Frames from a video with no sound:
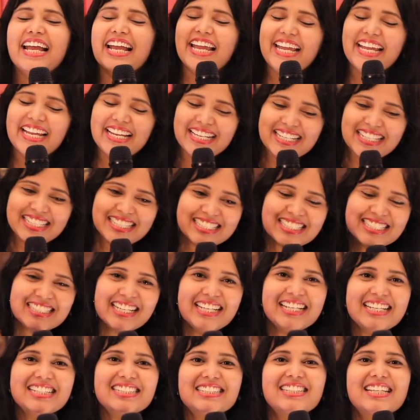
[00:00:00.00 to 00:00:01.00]
In
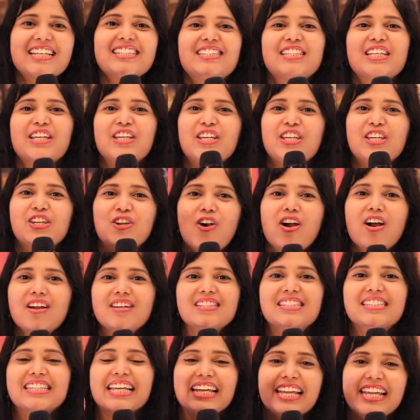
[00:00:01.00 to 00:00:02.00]
Jesus,
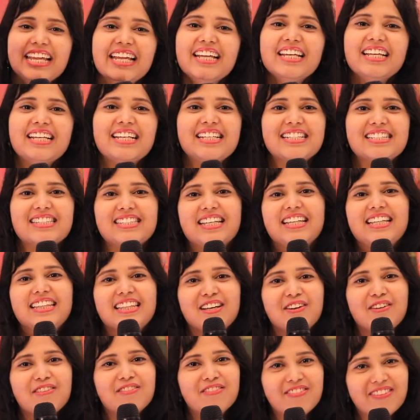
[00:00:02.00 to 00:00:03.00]
yours is
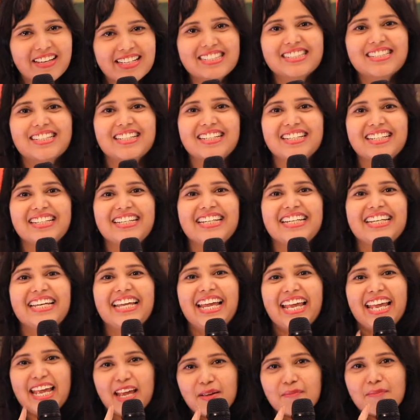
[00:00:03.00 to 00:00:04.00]
the victory.
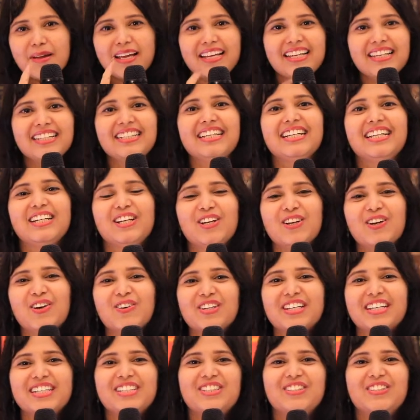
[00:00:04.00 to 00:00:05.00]
Amen.
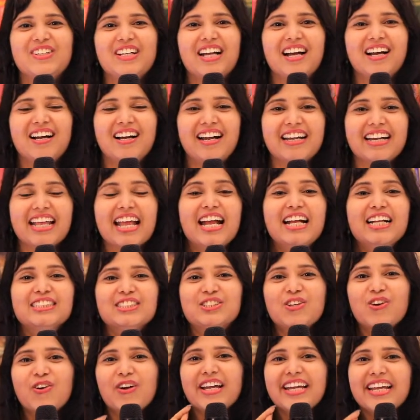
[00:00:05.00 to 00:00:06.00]
Glory to God.
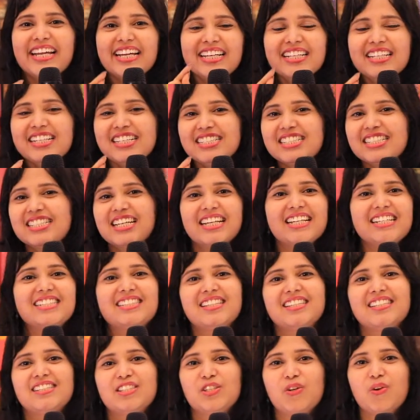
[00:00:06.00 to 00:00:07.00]
So in
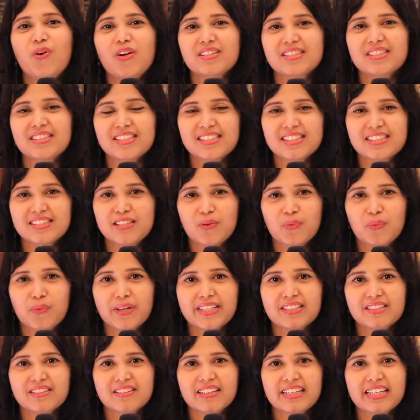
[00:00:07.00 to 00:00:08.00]
Jesus, yours is the
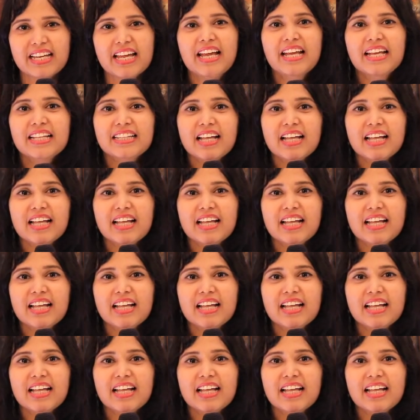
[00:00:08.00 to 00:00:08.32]
victory.